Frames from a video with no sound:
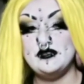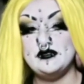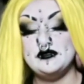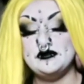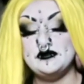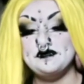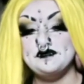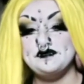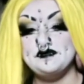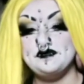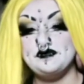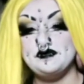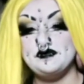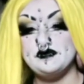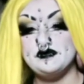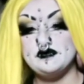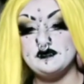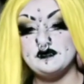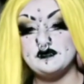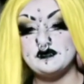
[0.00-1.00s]

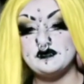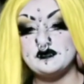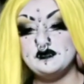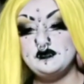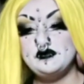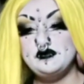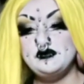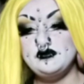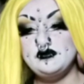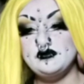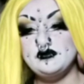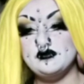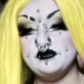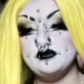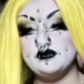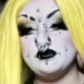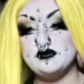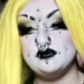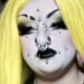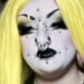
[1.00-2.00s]

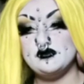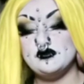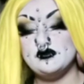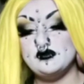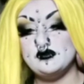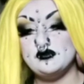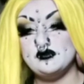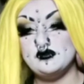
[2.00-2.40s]
Nobody speaks.